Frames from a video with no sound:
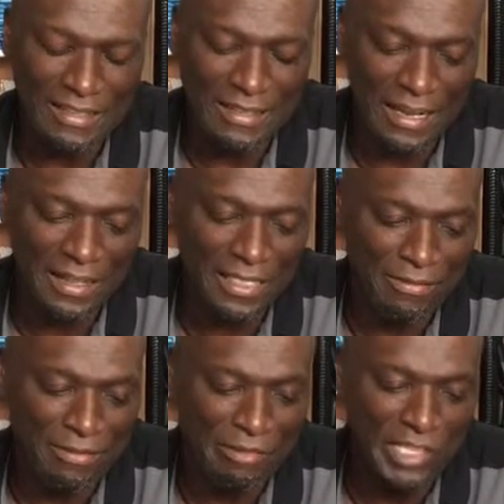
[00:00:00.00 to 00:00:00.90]
lot of
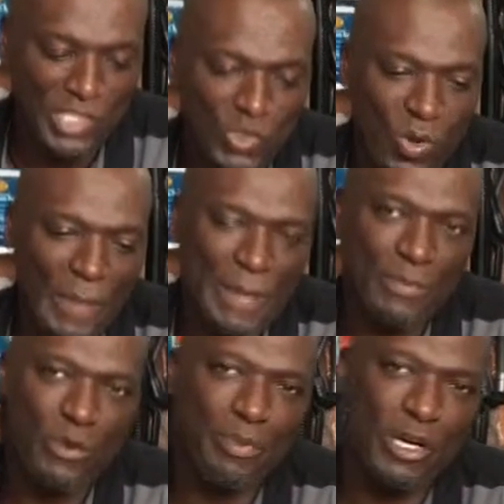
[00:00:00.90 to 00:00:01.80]
the reasons why
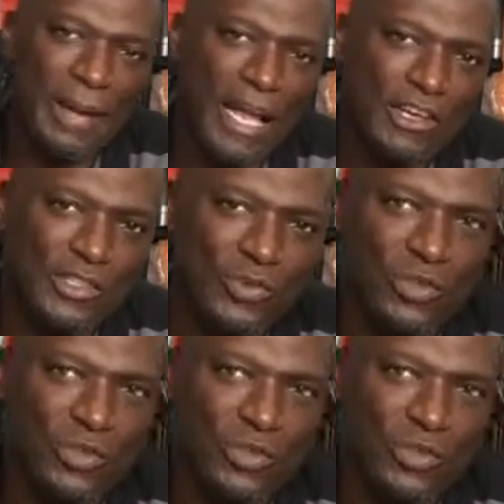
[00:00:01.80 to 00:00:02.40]
people will put them out is,